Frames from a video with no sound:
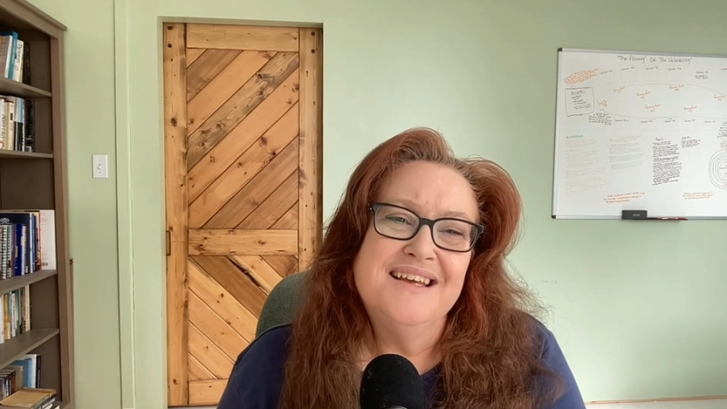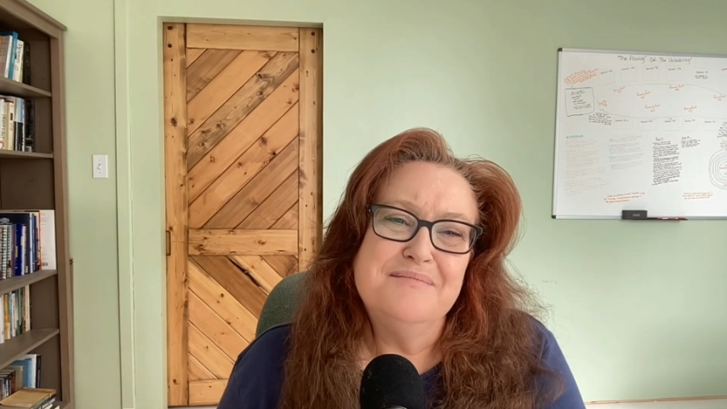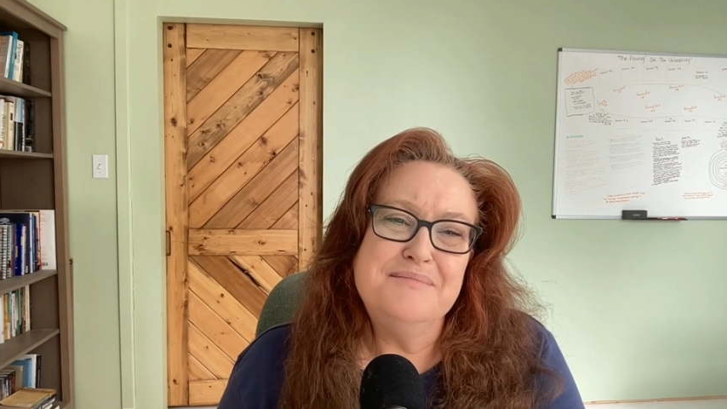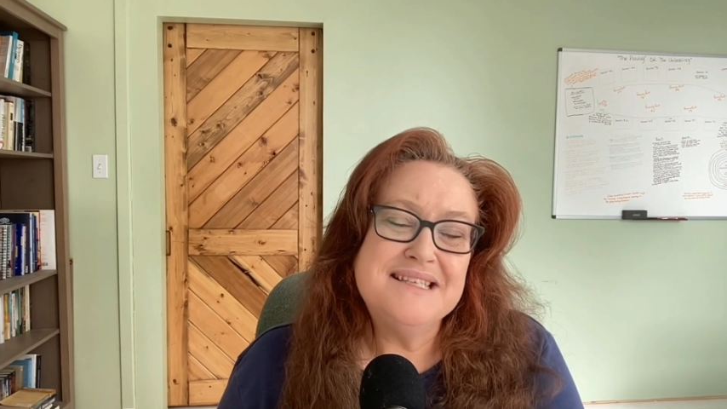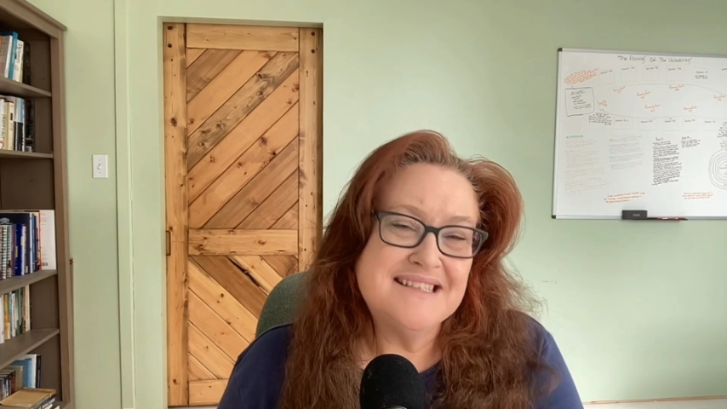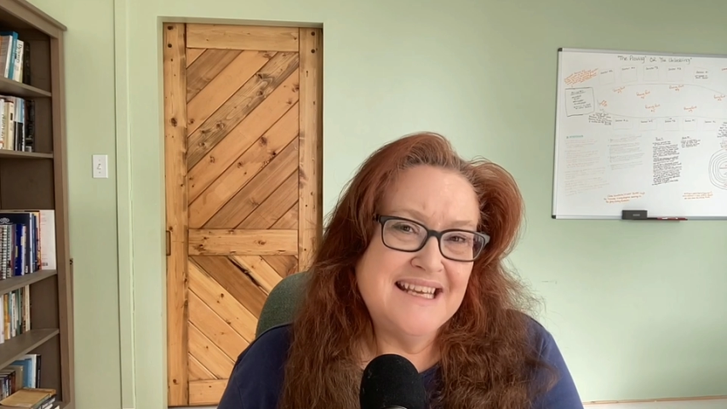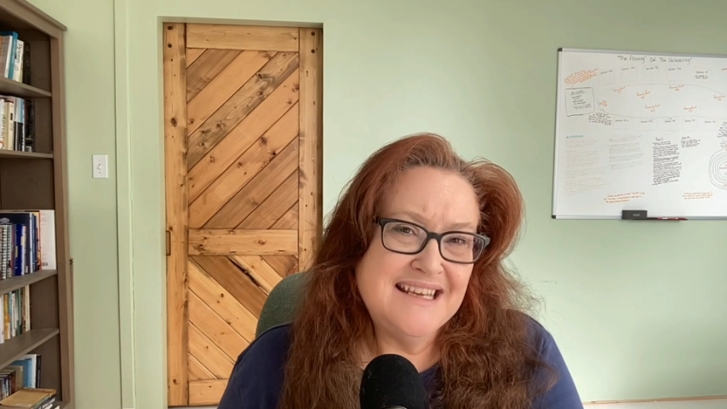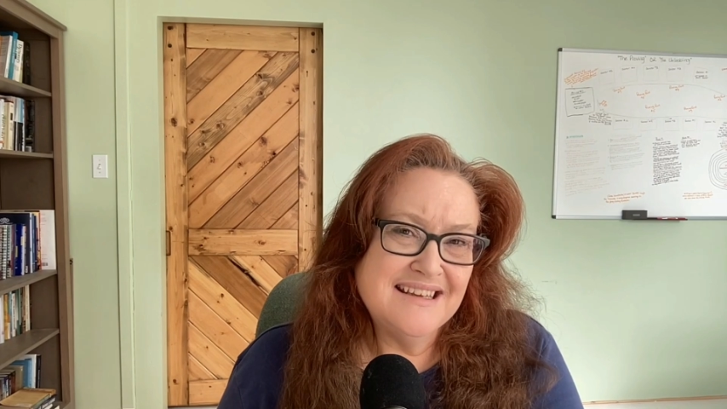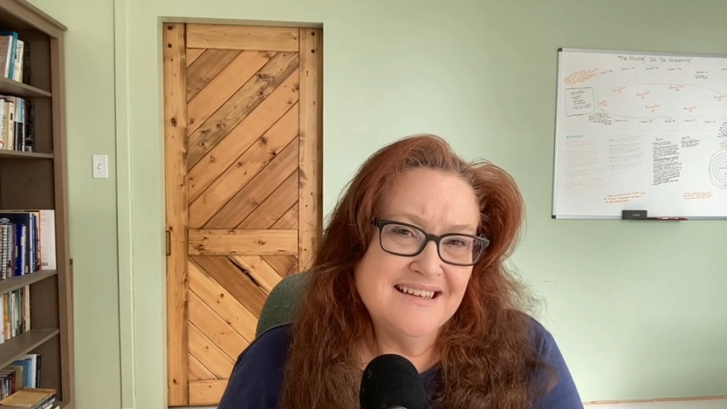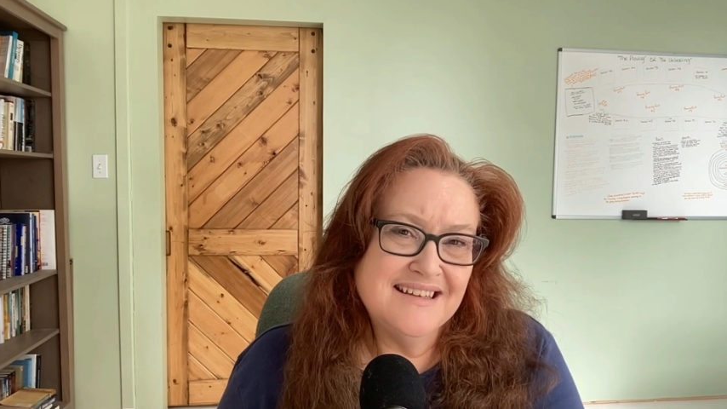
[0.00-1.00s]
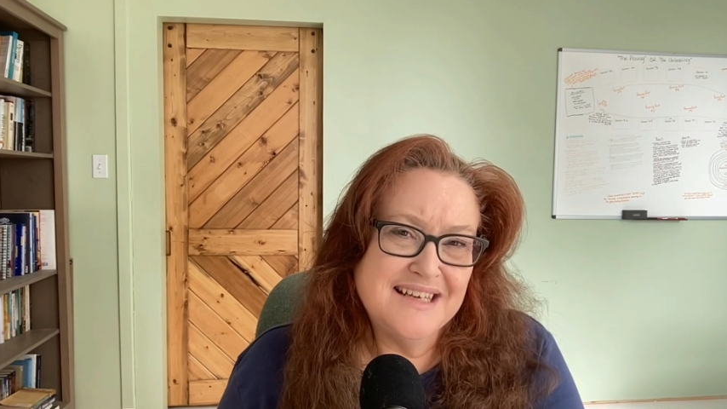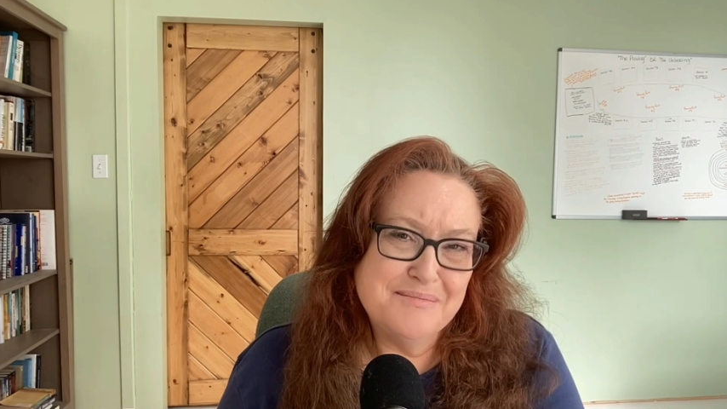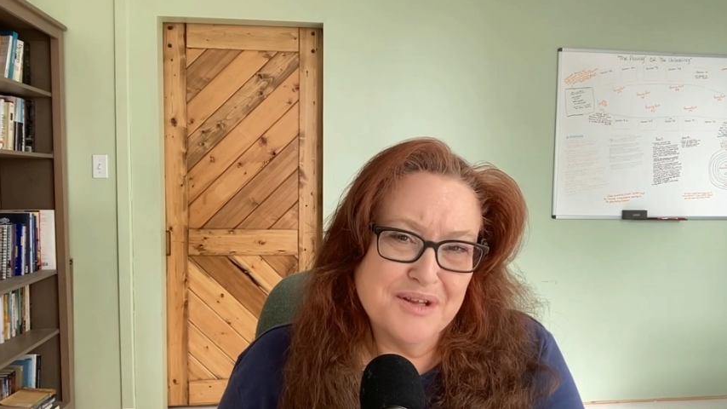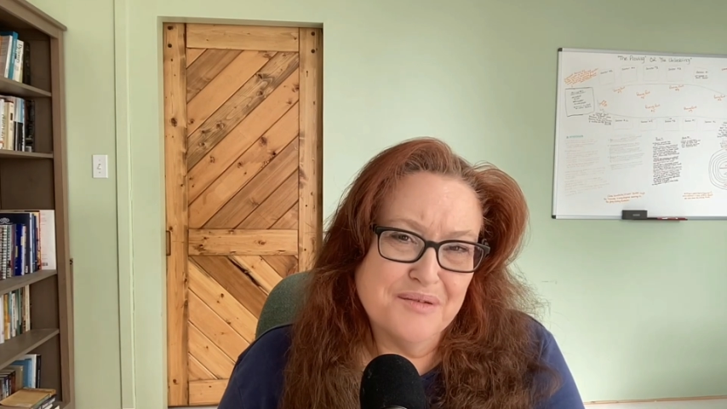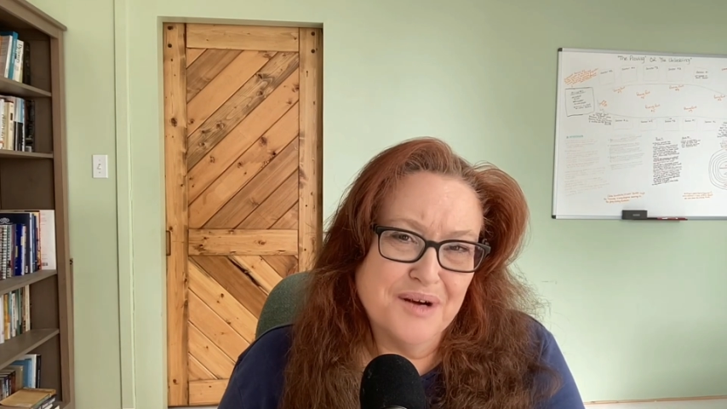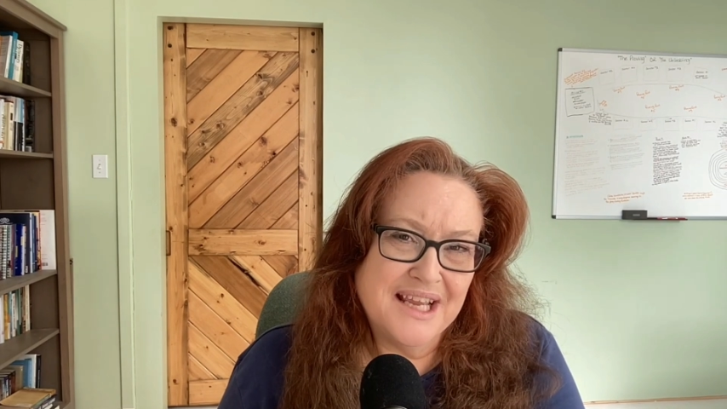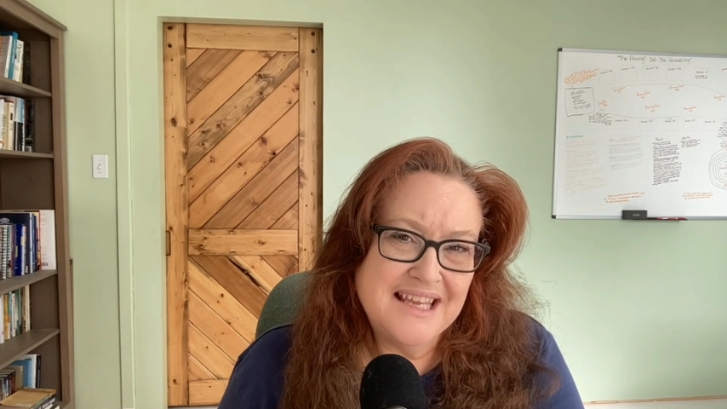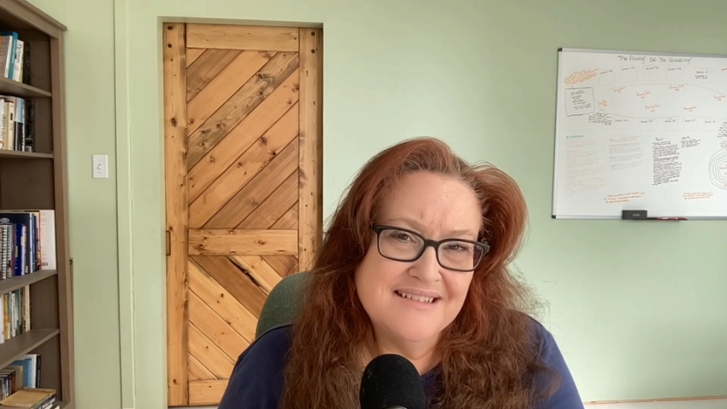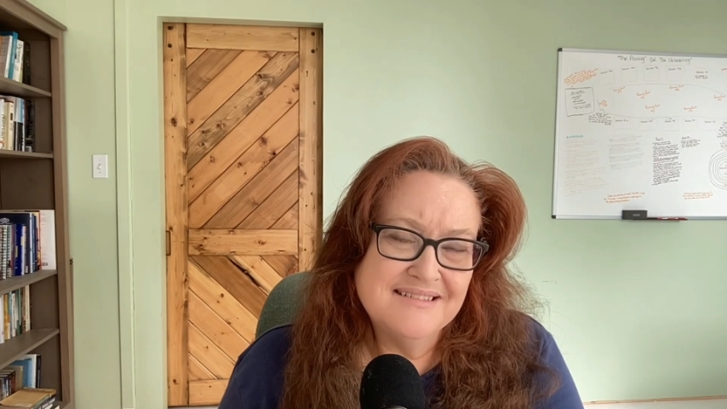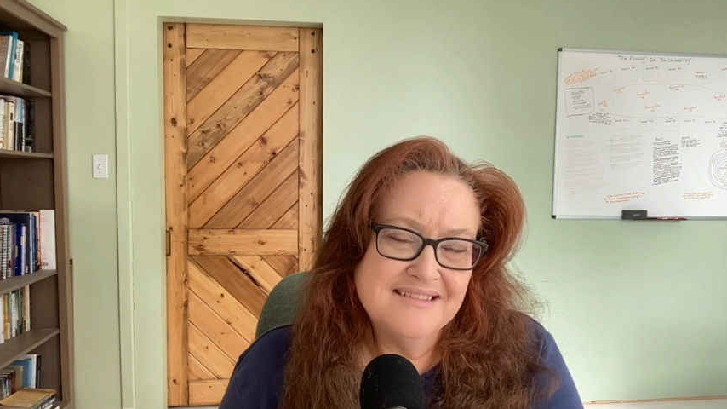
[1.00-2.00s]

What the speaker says: Mistake number 3,